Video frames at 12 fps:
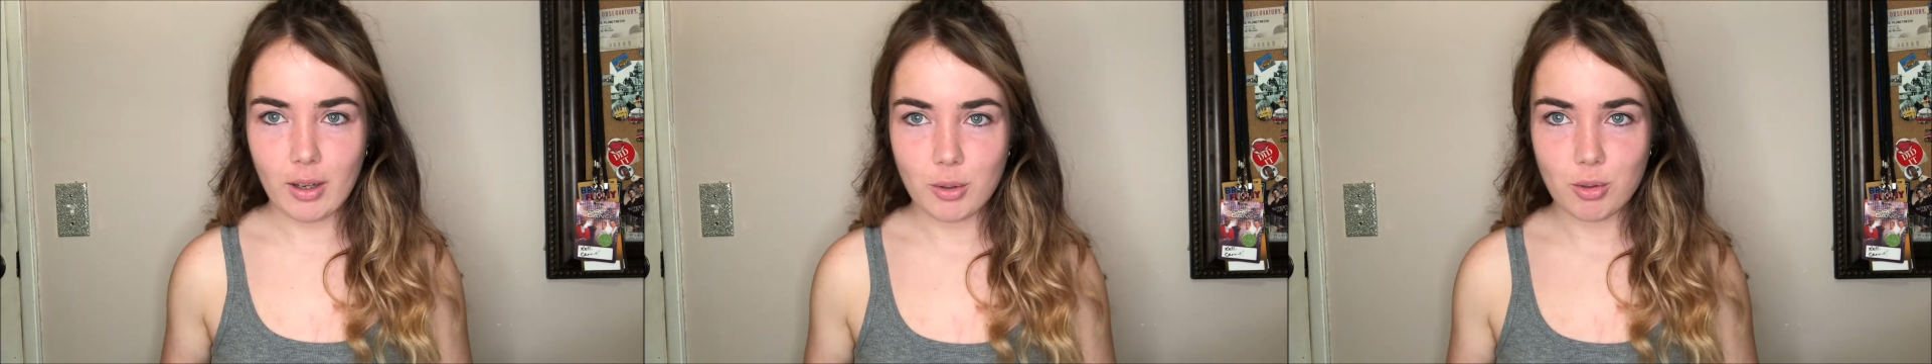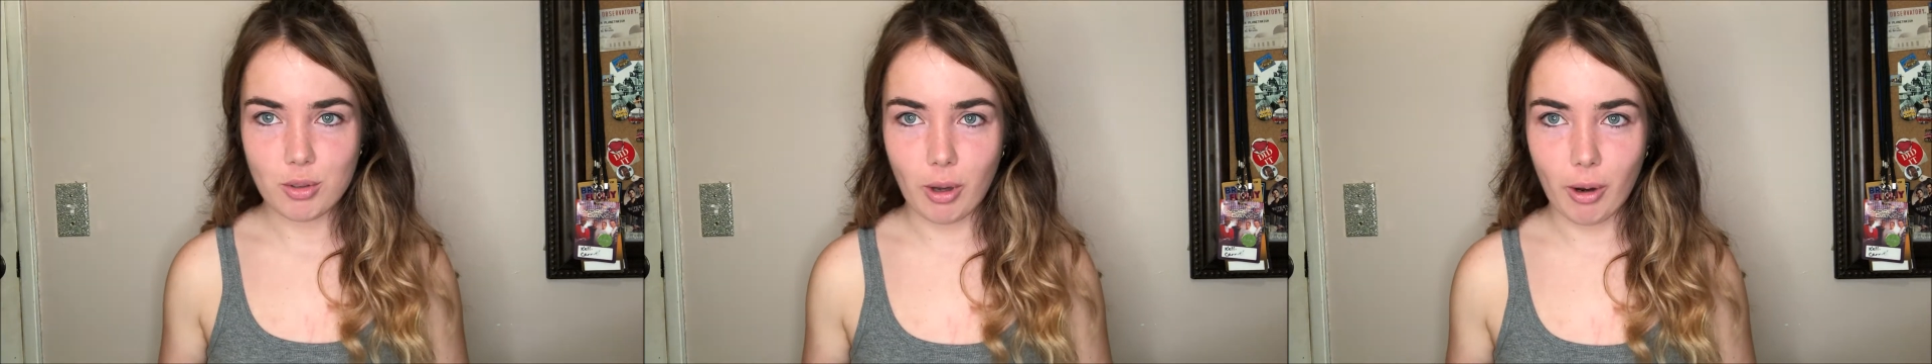
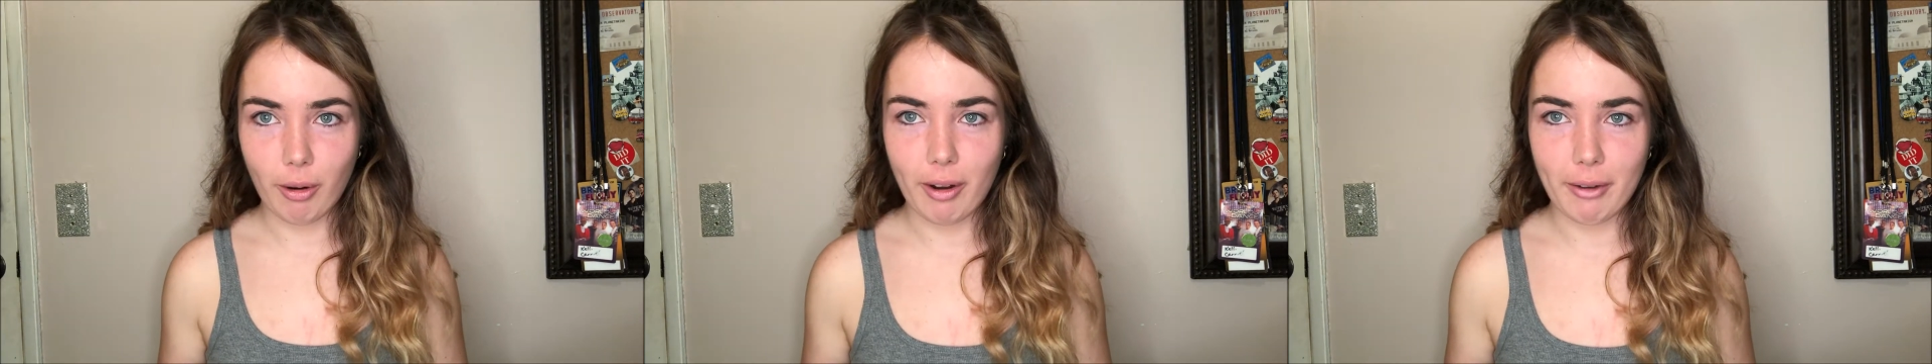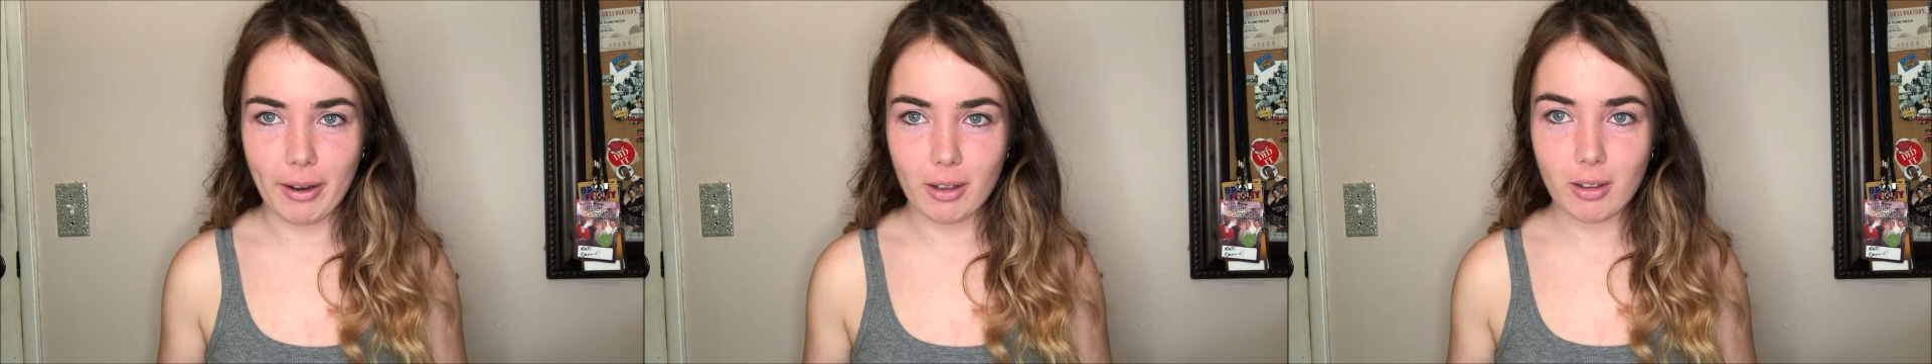So
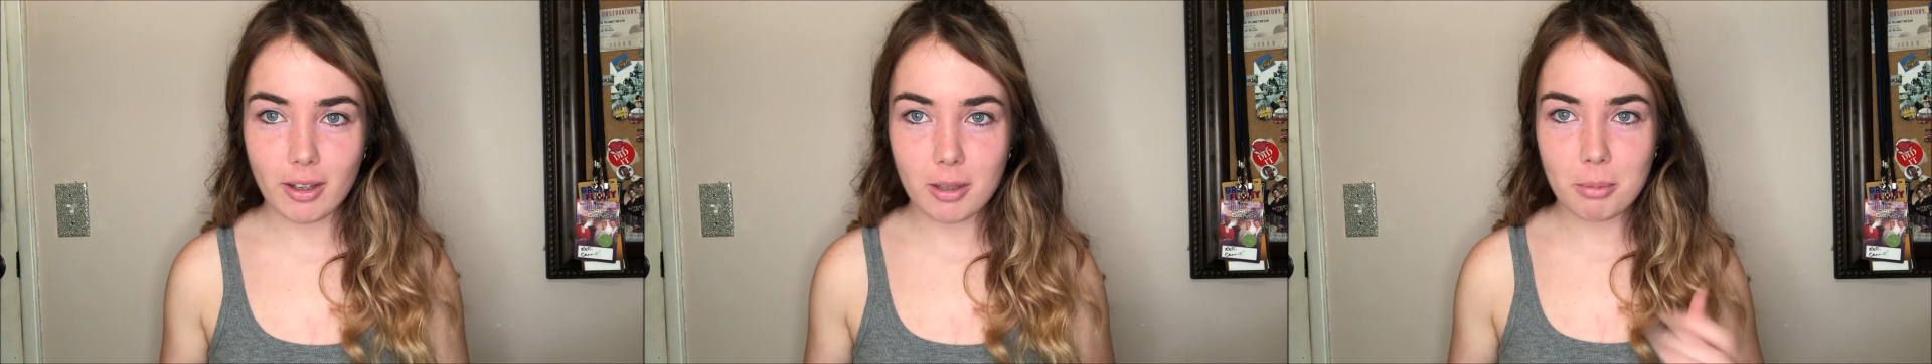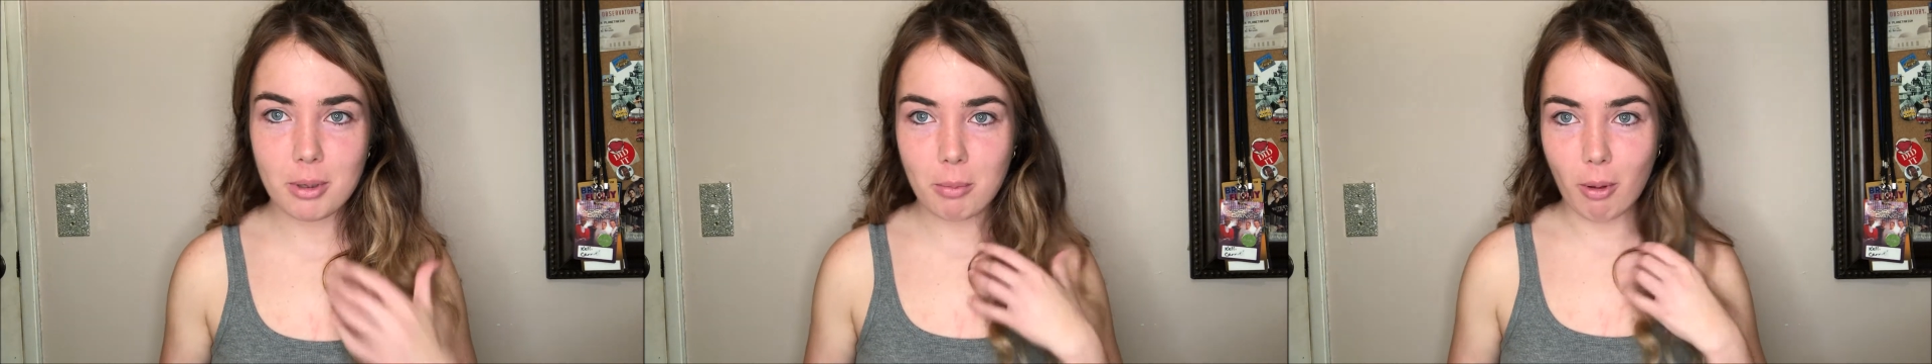I've had a lot of
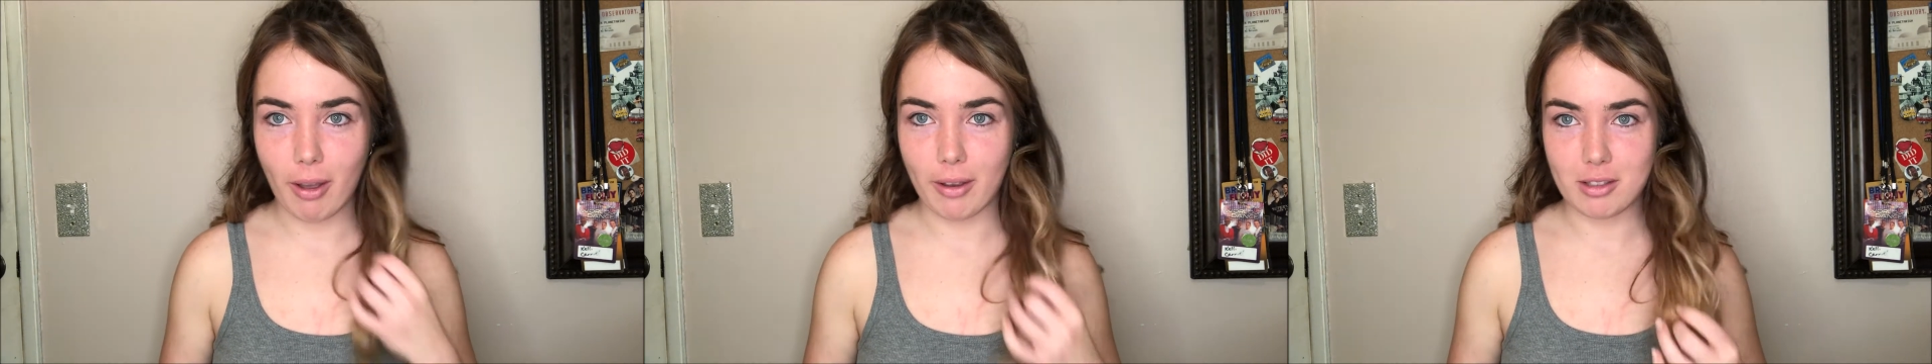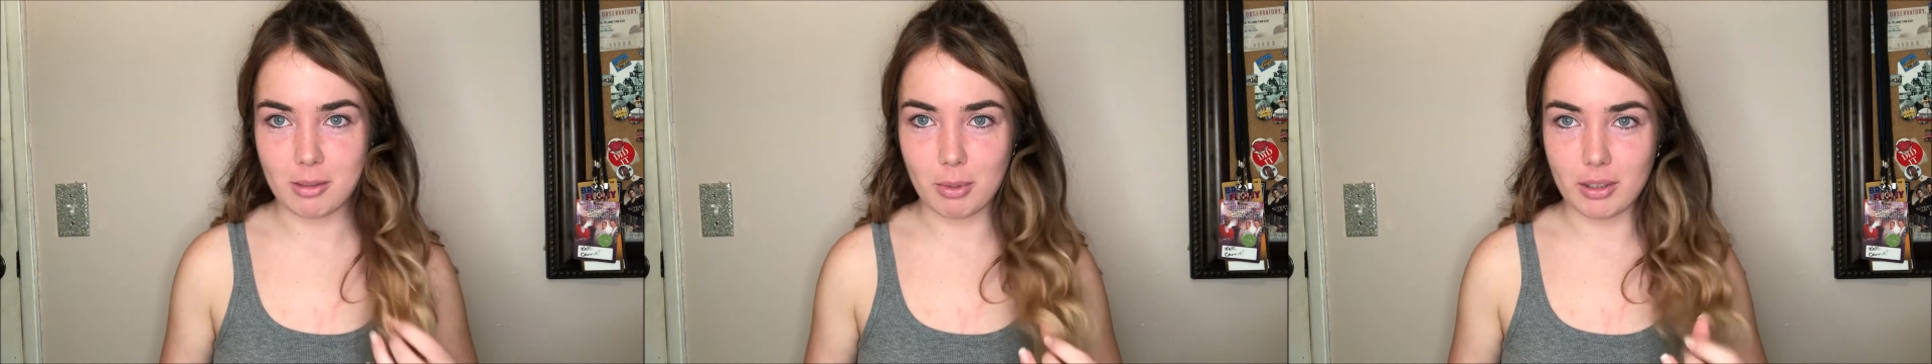people
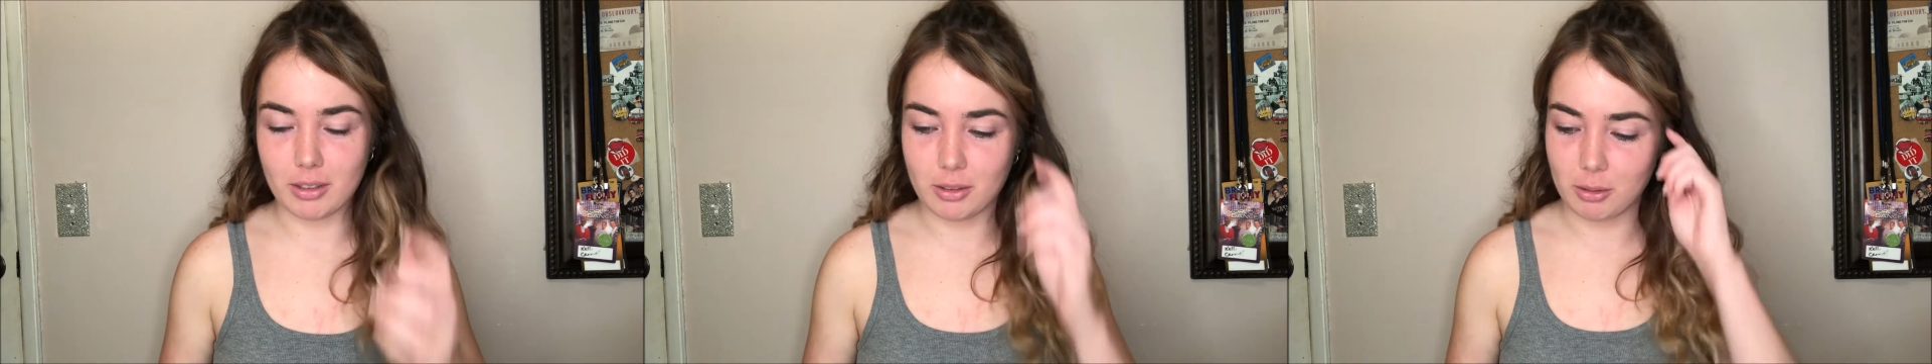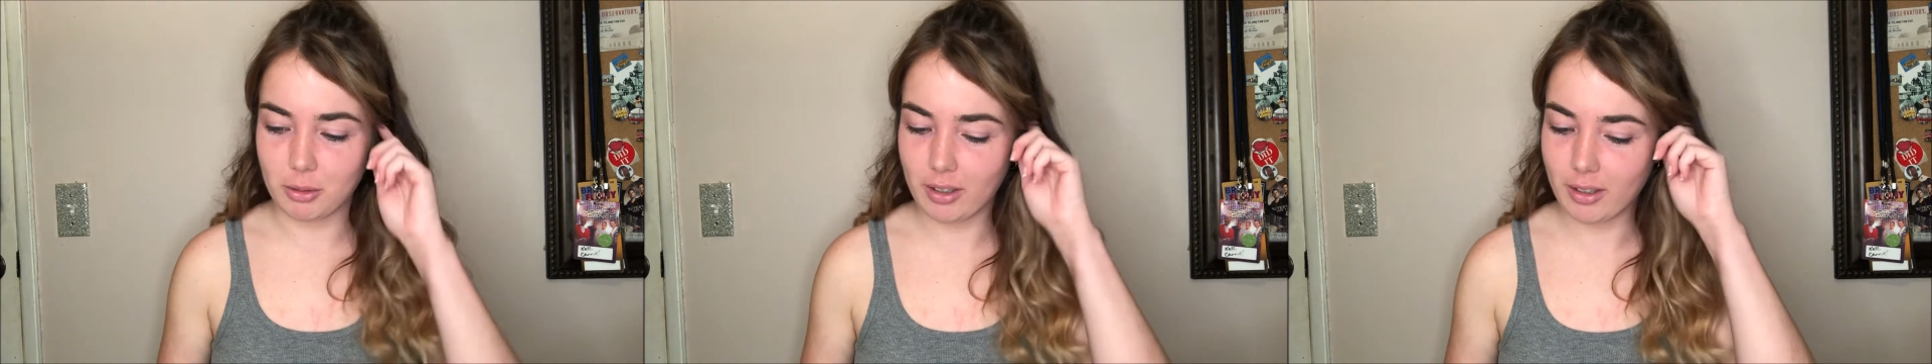ask me to
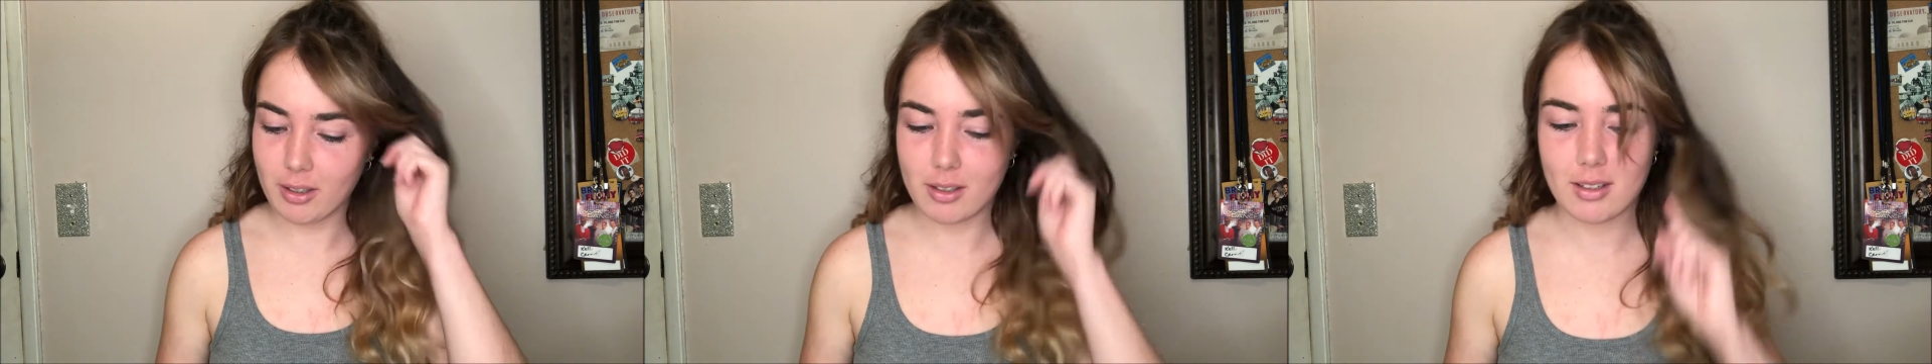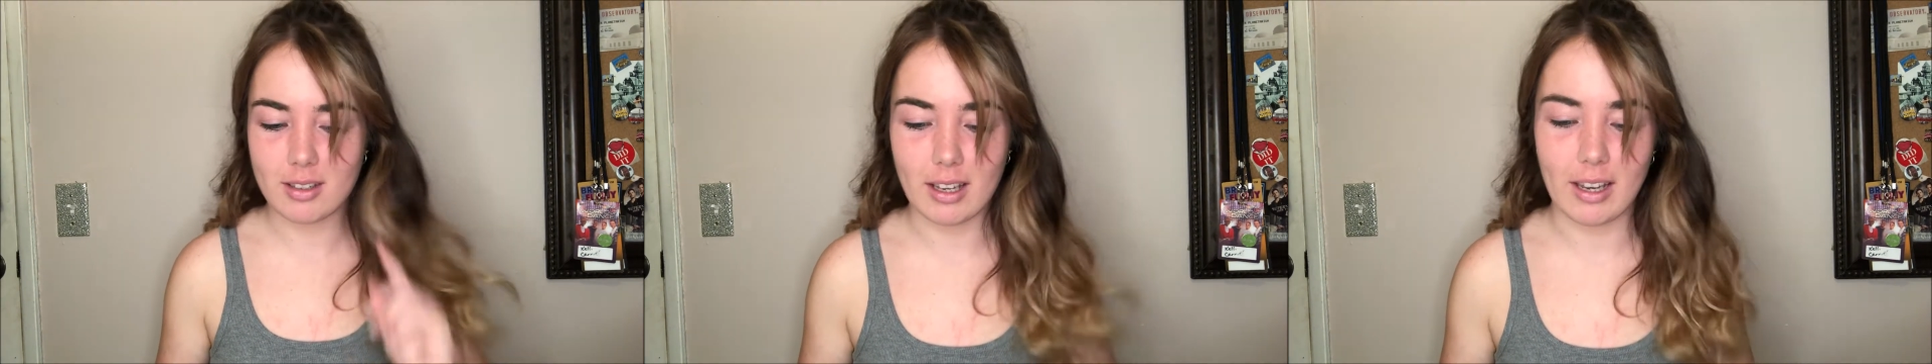do
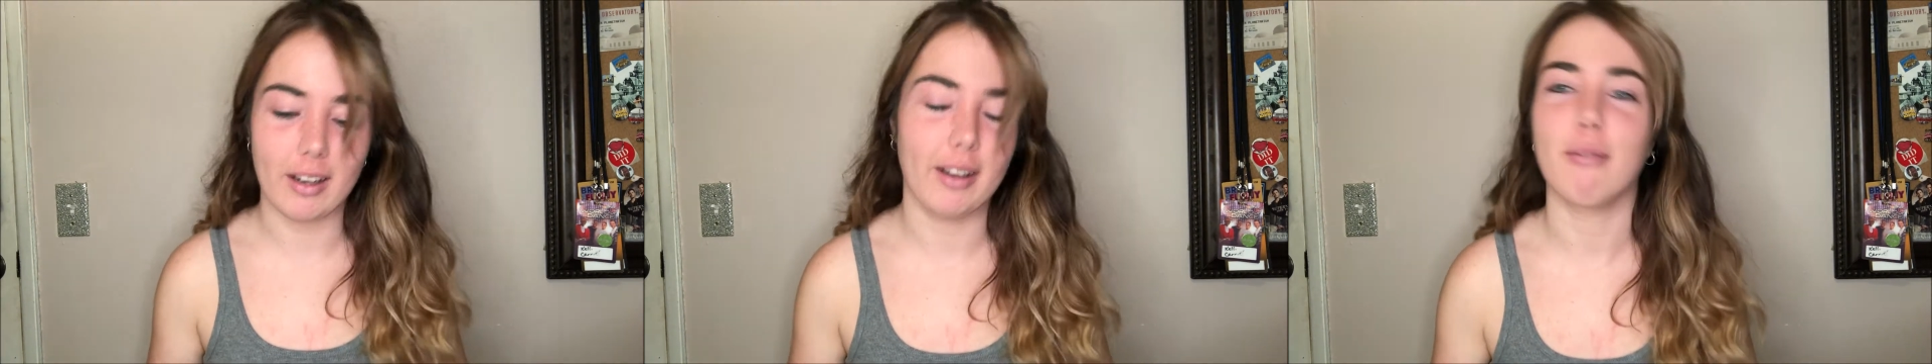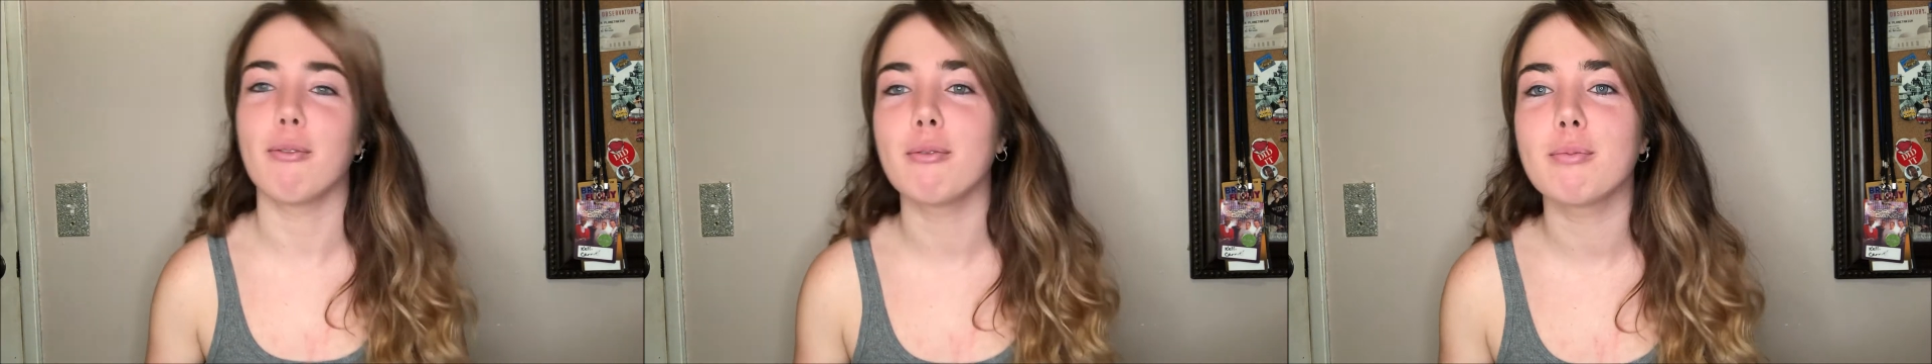this, and I've